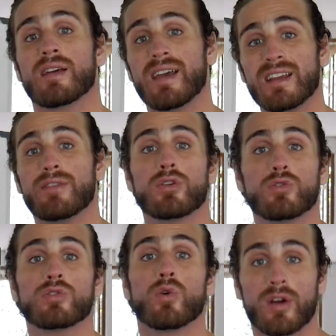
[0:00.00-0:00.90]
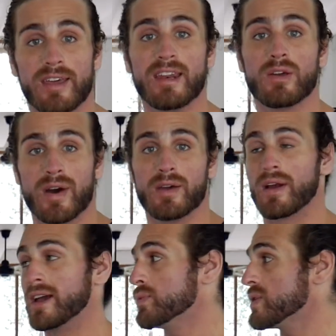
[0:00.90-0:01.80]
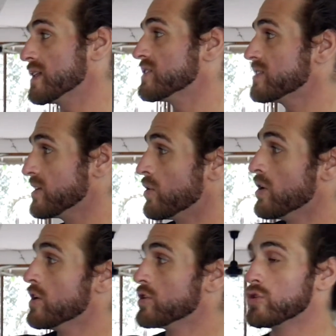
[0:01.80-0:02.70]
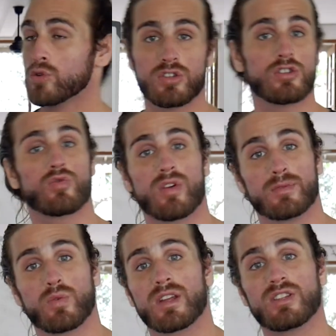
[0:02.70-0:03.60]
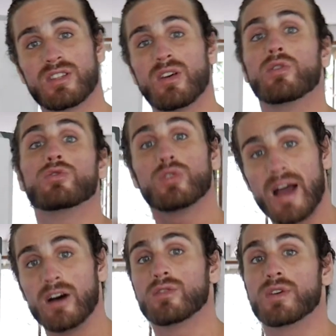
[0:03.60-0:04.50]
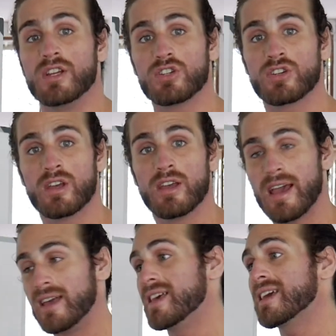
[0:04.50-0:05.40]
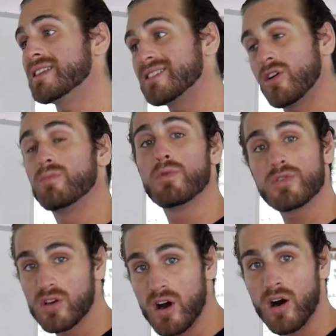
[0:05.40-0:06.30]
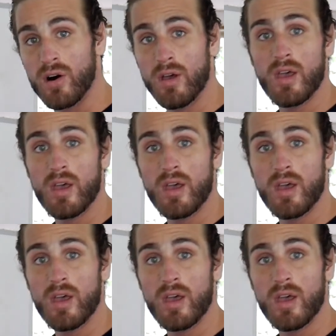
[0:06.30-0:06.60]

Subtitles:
And if you do the organic way, right, we can still use the scripts, we can still do the outreach, and they can still book the call.